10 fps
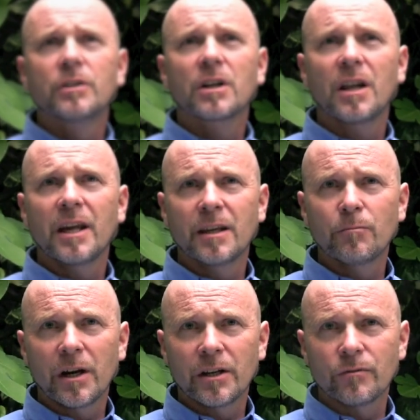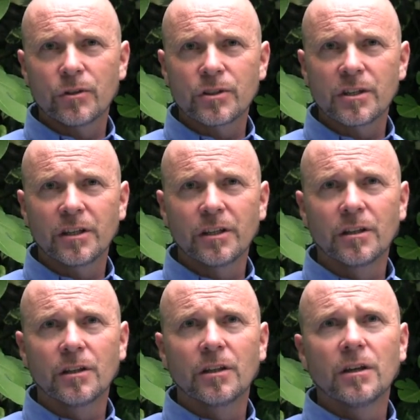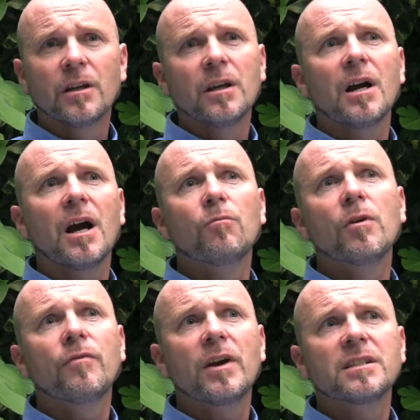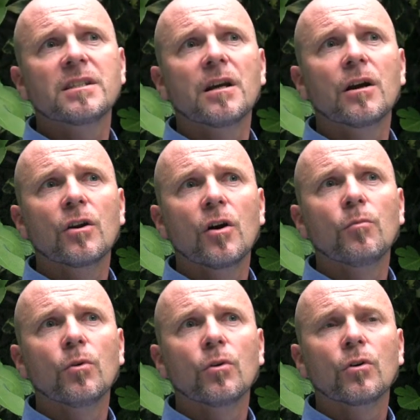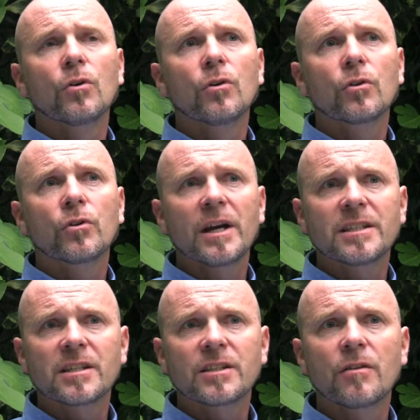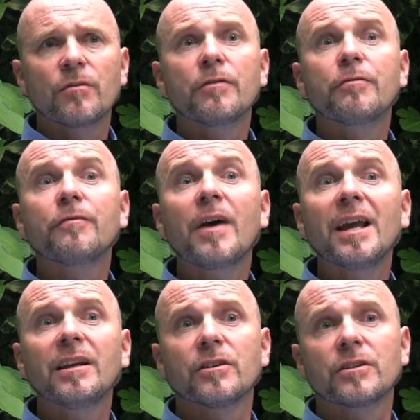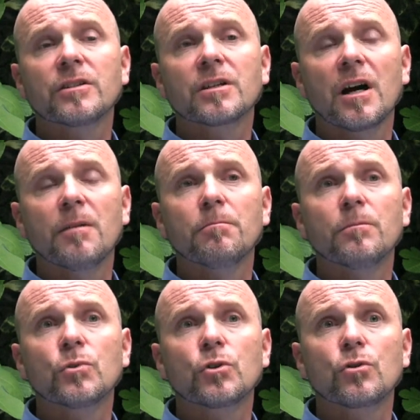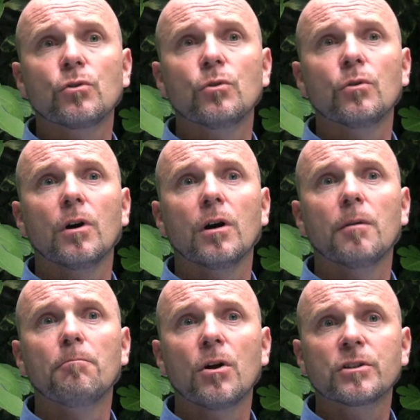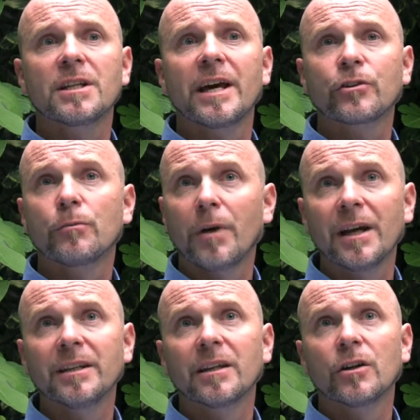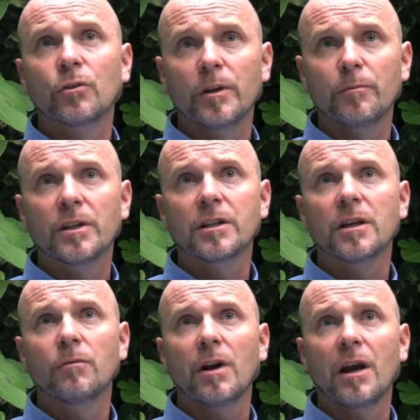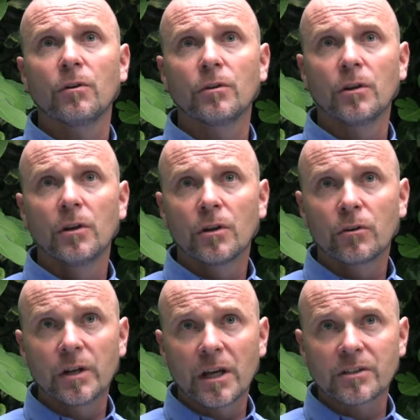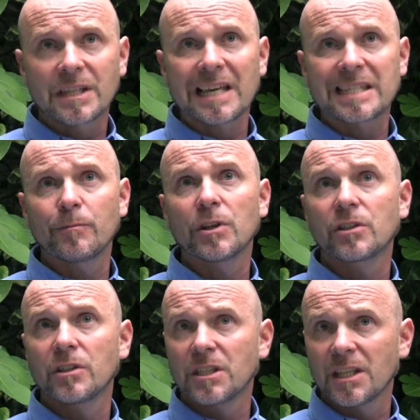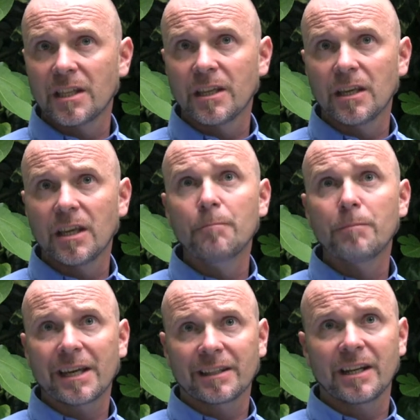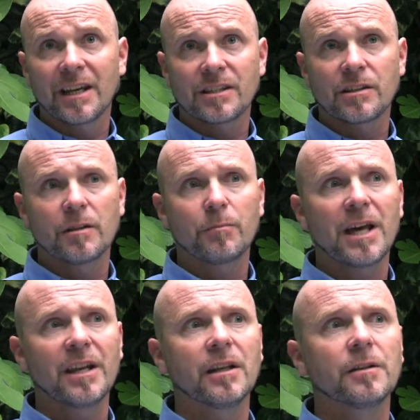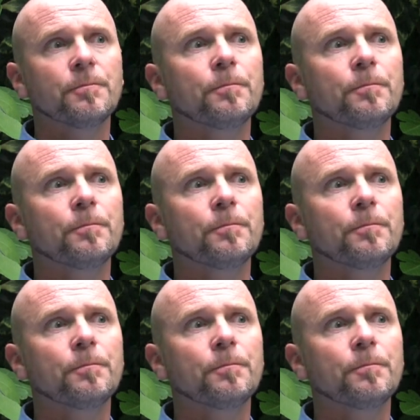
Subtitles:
declining biodiversity, and we're facing a global crisis over the failure to come to a multilateral binding agreement around greenhouse gas emissions and the impact that has on the planet.